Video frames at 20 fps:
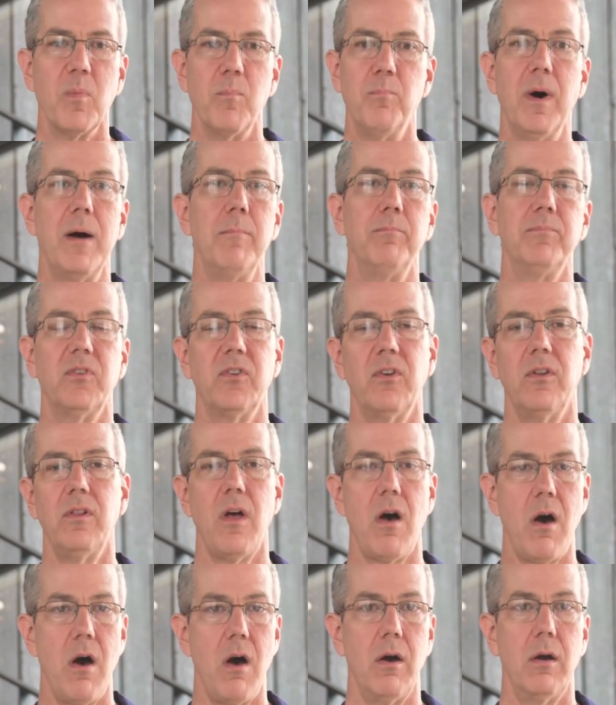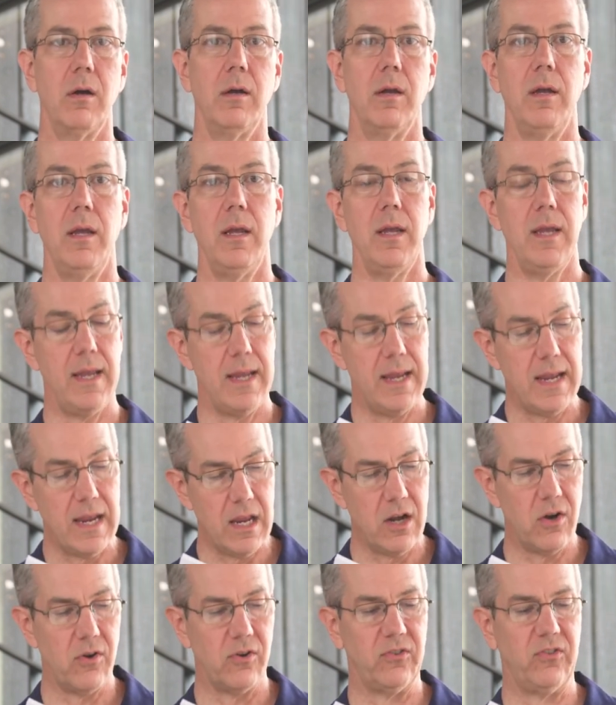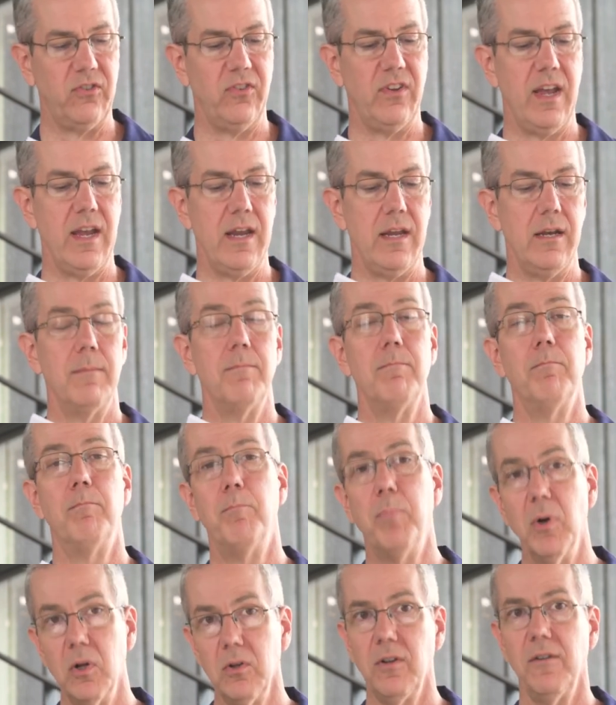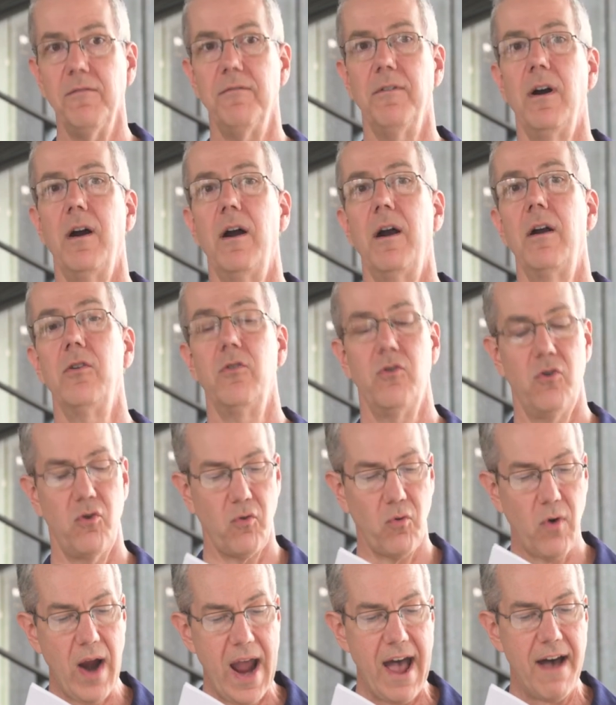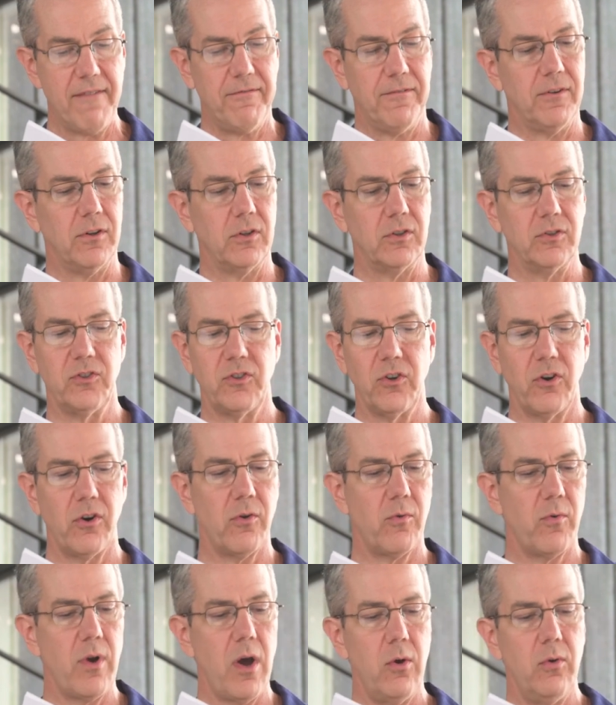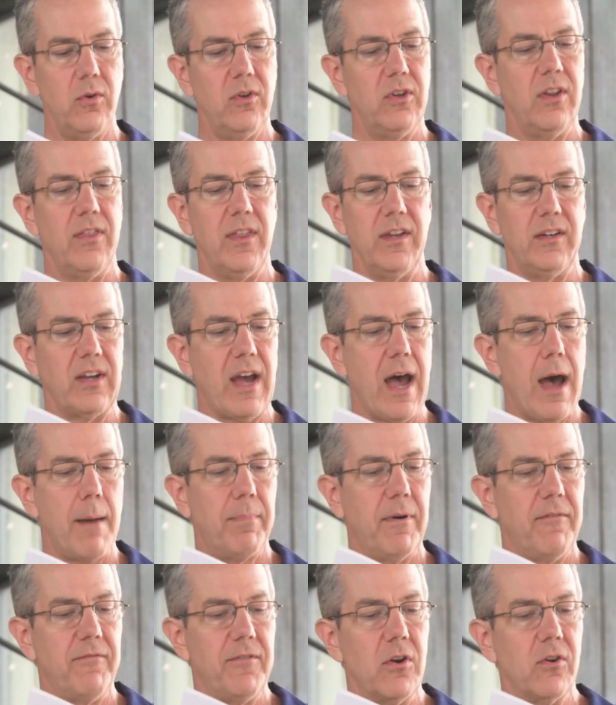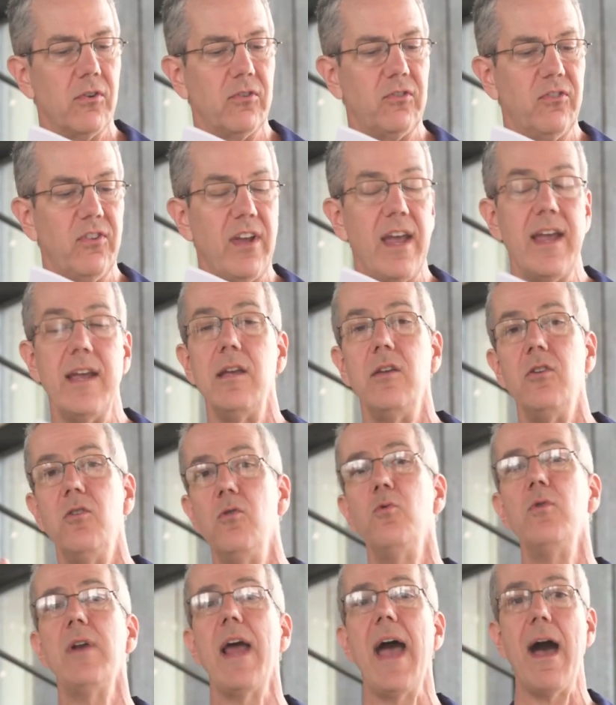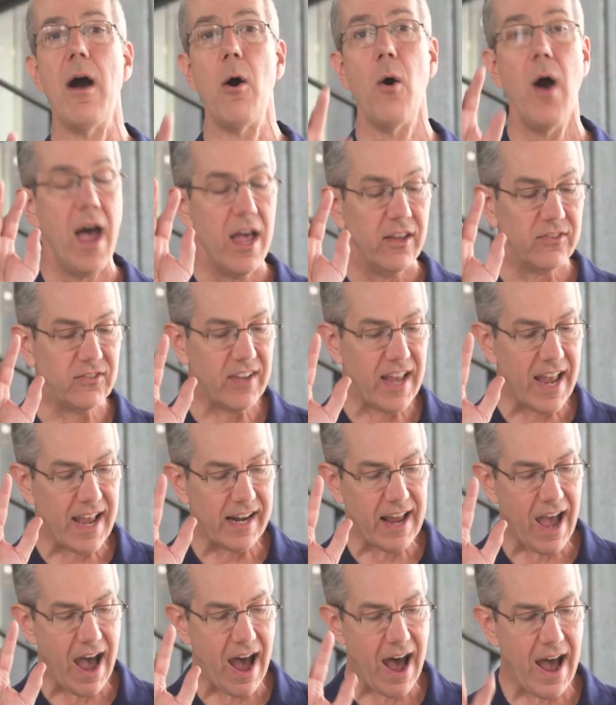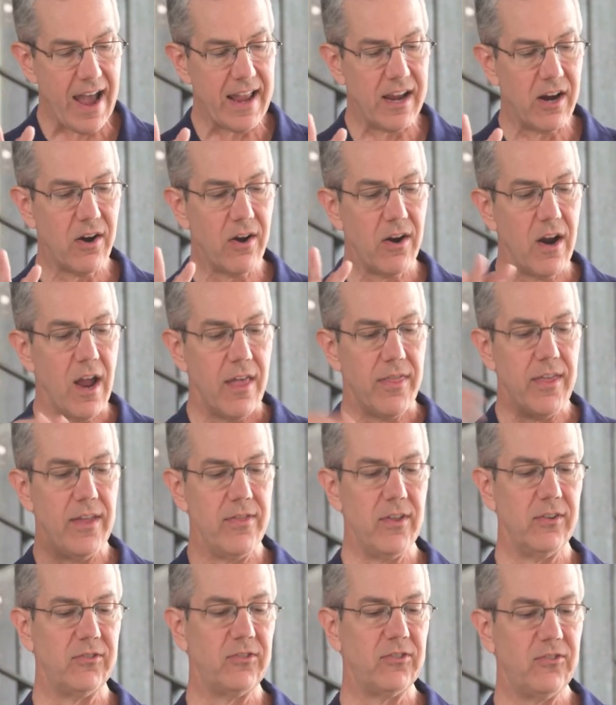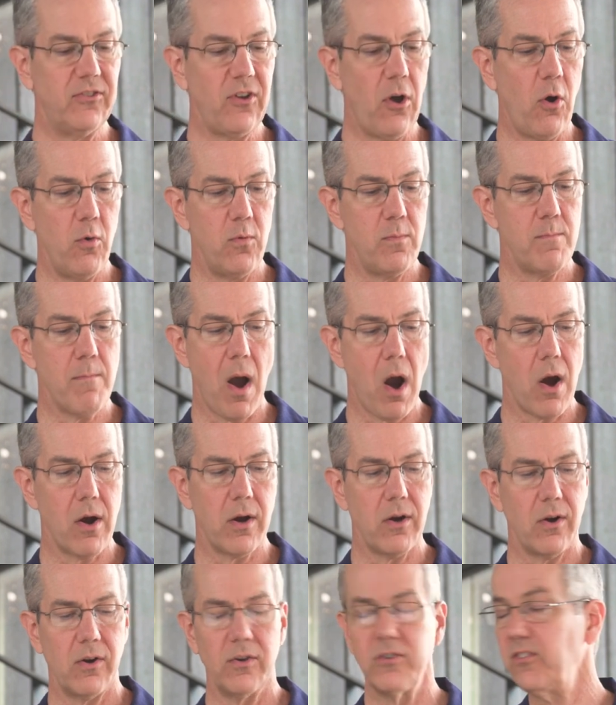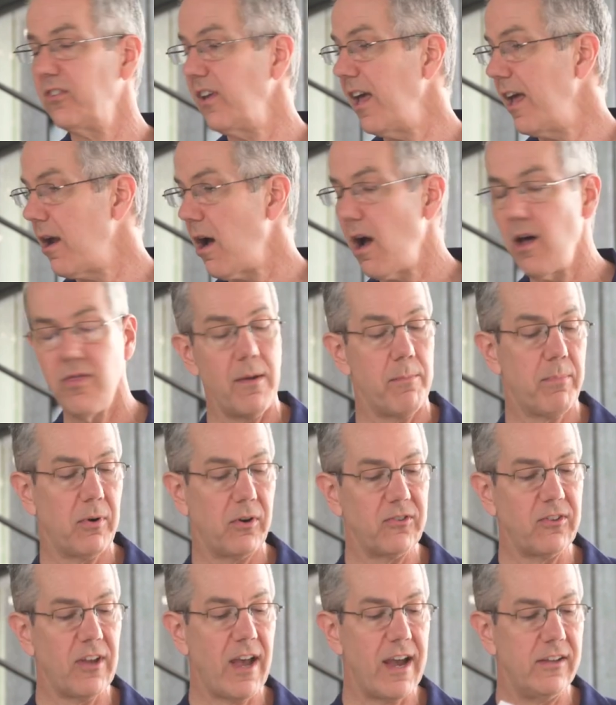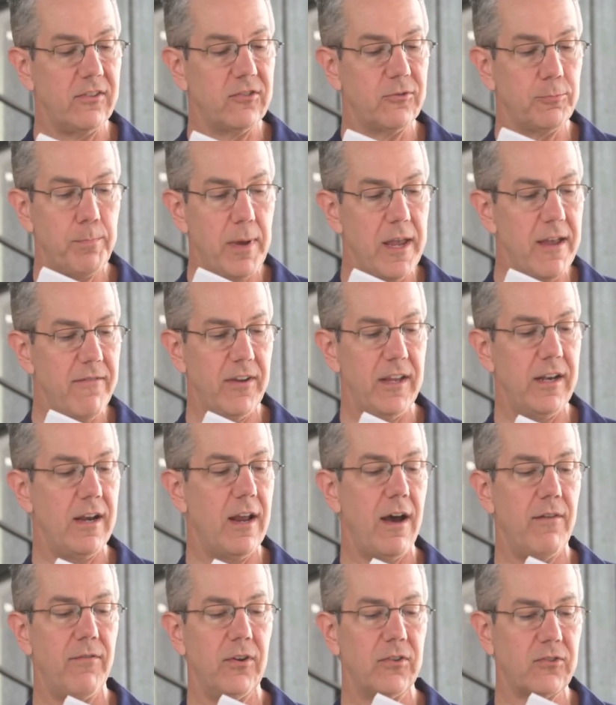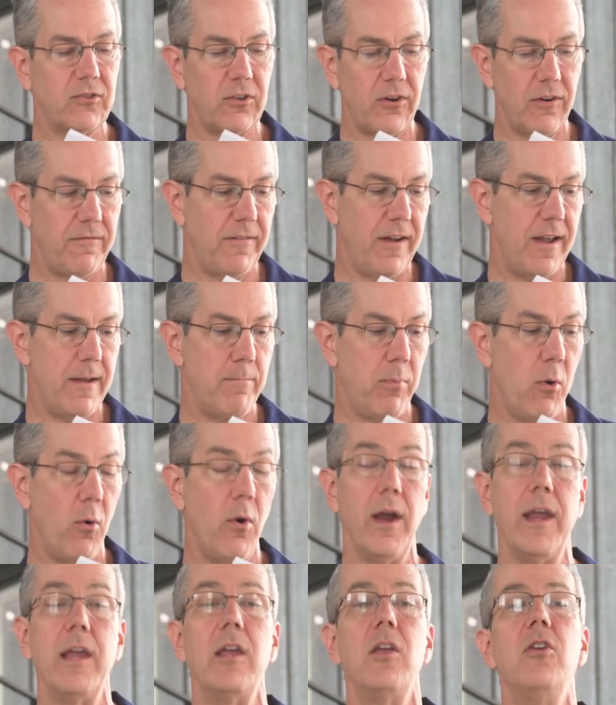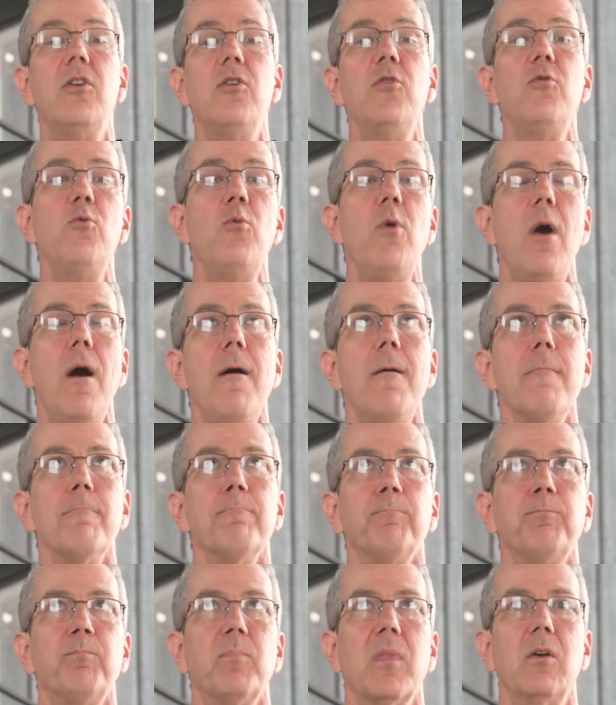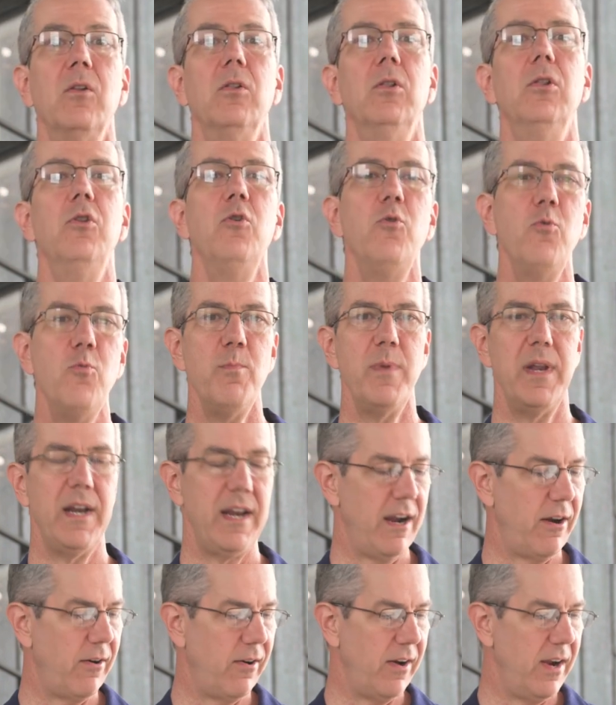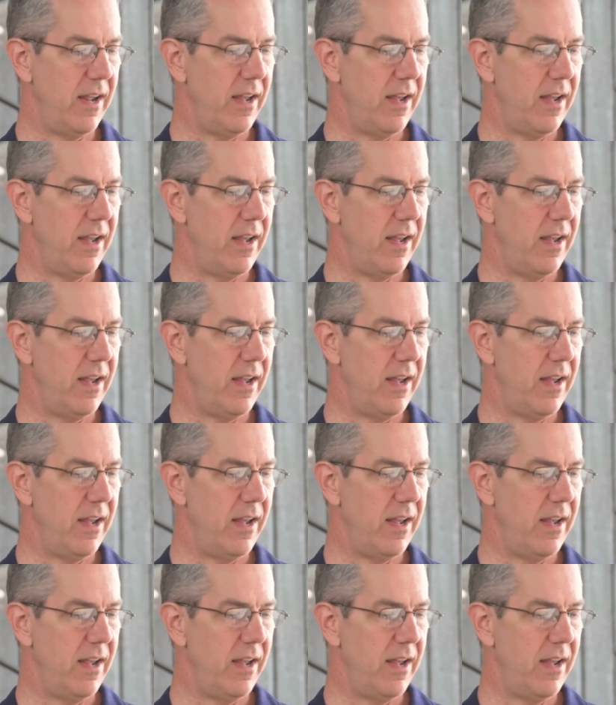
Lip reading: bumped along interstate, boulevard, gravel, dirt road to the top of your state. You now stand higher than the stone marker set on the precise pivot of a survey point. You luminary.